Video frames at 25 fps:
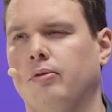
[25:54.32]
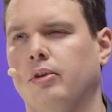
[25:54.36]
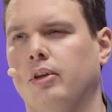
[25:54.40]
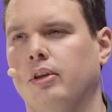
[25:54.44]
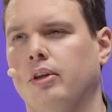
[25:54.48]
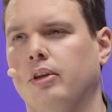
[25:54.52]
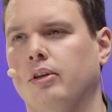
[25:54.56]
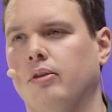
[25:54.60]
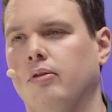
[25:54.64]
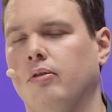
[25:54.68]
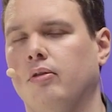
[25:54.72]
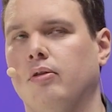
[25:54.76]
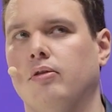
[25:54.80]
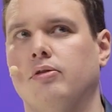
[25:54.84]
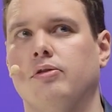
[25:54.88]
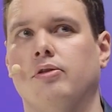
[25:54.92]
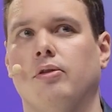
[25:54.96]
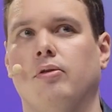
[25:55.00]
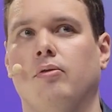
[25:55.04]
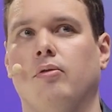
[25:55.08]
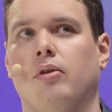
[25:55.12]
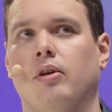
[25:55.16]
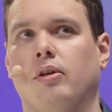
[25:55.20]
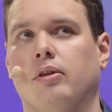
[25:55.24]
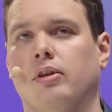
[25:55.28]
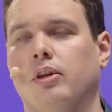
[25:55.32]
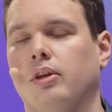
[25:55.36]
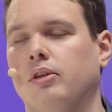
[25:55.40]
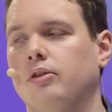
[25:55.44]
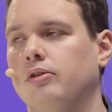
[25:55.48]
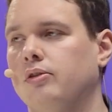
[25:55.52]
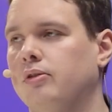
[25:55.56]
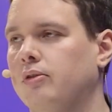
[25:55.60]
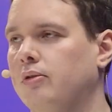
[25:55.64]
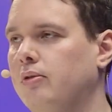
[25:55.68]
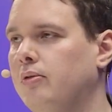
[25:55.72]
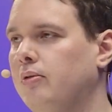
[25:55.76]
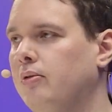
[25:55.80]
we also wanted
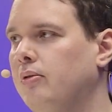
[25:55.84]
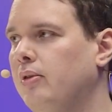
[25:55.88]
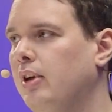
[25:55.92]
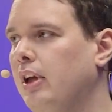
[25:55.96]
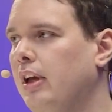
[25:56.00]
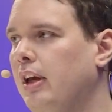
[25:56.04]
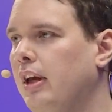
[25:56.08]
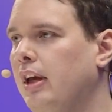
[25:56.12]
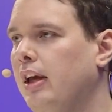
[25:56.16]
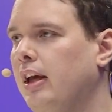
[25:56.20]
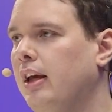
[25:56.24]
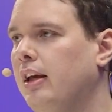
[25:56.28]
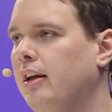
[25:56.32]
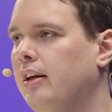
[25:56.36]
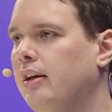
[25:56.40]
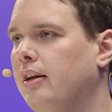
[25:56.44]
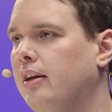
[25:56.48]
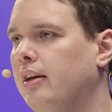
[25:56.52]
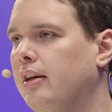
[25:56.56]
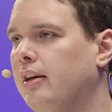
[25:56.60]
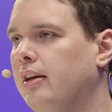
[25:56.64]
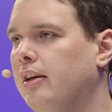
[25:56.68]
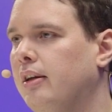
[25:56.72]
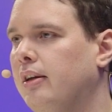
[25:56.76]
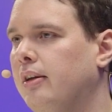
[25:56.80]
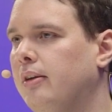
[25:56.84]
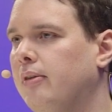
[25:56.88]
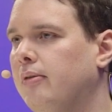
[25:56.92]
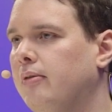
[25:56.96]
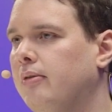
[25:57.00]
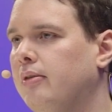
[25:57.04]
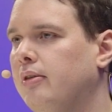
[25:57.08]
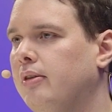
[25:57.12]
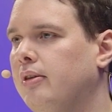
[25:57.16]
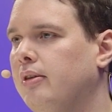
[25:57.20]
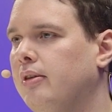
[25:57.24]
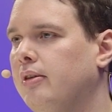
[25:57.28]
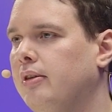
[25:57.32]
to
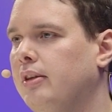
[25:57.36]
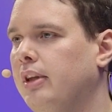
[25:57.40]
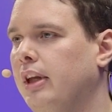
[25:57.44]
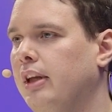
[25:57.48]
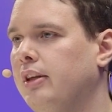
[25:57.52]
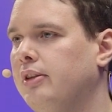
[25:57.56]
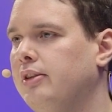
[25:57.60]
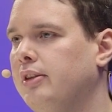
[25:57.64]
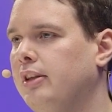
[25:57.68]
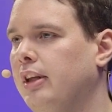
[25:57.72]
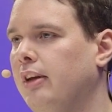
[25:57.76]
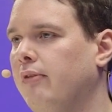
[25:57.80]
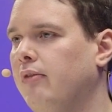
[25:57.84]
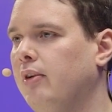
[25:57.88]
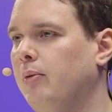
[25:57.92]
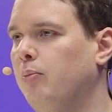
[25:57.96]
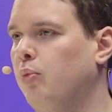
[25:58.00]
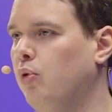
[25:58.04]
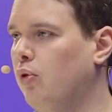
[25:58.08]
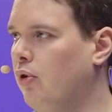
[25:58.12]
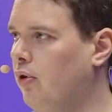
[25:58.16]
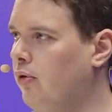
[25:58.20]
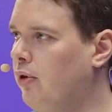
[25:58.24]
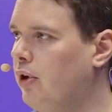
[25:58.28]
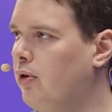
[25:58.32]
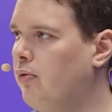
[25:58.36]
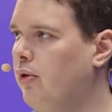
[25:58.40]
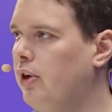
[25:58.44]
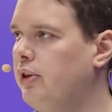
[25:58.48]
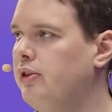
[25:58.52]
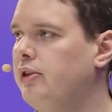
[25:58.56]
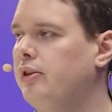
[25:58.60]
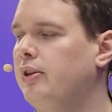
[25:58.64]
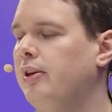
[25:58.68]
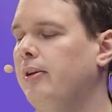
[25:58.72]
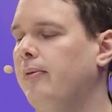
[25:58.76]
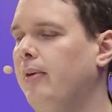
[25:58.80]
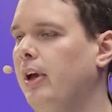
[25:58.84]
test every pull
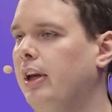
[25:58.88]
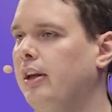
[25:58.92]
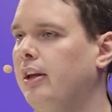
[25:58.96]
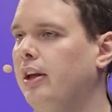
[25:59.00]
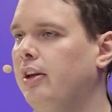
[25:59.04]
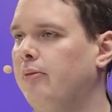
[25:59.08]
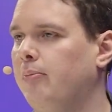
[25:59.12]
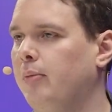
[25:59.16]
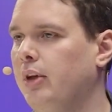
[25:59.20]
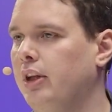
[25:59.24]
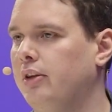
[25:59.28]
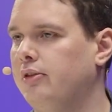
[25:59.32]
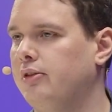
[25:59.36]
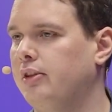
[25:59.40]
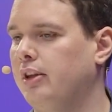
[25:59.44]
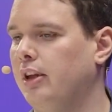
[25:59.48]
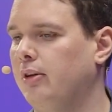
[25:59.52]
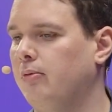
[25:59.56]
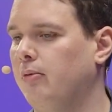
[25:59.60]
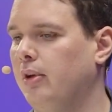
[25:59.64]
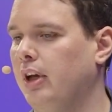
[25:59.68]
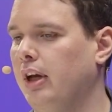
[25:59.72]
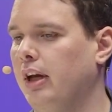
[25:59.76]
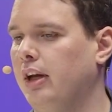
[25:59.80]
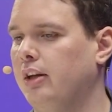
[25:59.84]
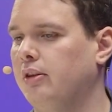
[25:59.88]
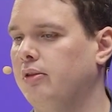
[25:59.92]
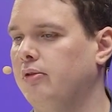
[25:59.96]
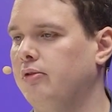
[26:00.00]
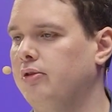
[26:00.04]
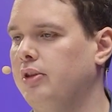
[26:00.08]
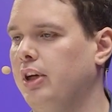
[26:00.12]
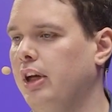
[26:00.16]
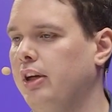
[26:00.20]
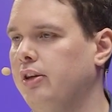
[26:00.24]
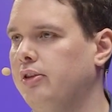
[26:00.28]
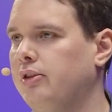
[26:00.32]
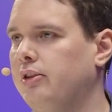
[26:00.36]
request, and that means that we had to
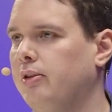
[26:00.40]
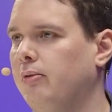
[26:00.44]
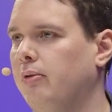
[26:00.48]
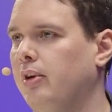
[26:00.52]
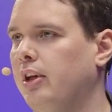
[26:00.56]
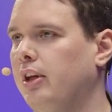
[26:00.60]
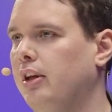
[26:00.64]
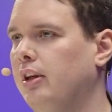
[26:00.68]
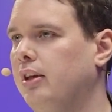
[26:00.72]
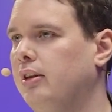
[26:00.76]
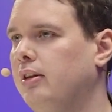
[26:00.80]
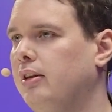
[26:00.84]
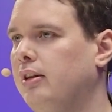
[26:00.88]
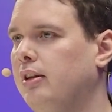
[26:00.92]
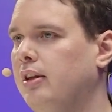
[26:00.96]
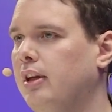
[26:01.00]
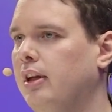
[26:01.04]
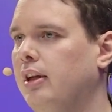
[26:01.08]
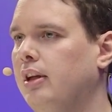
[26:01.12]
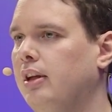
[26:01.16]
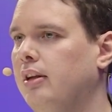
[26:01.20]
change the way that